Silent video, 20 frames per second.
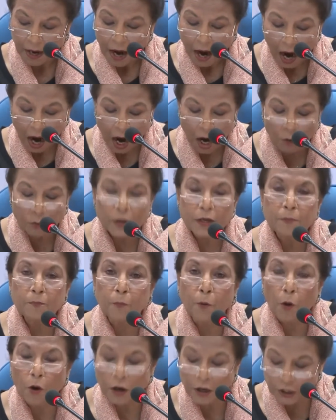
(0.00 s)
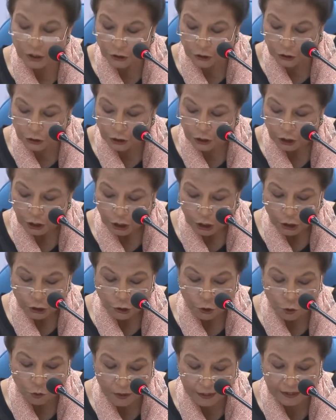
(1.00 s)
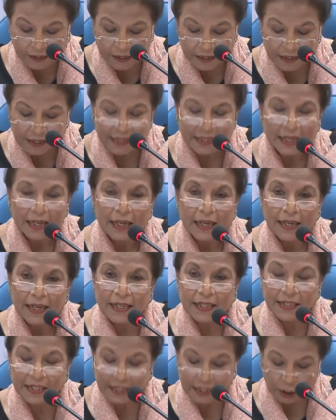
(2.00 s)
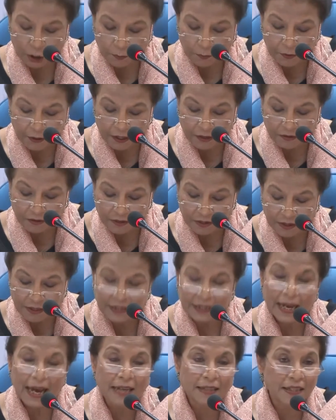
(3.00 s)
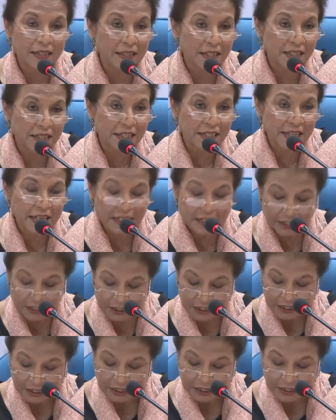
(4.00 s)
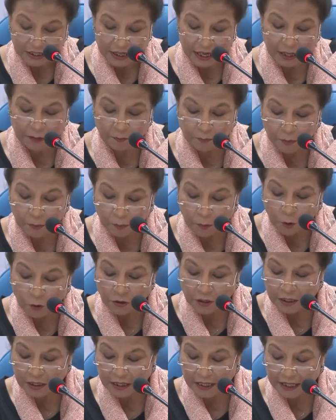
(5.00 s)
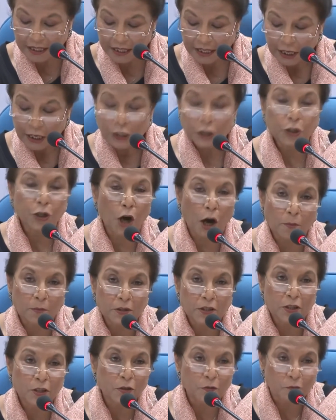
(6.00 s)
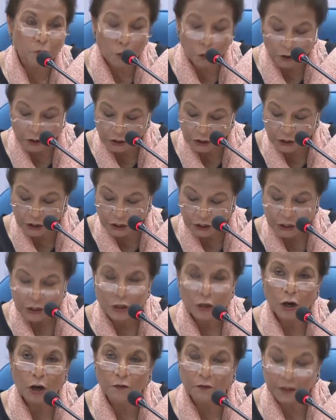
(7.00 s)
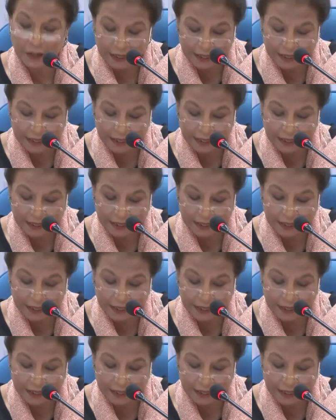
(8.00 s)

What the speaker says: Are we poised to witness his disappearance as a distinct and purportedly dominant voice of the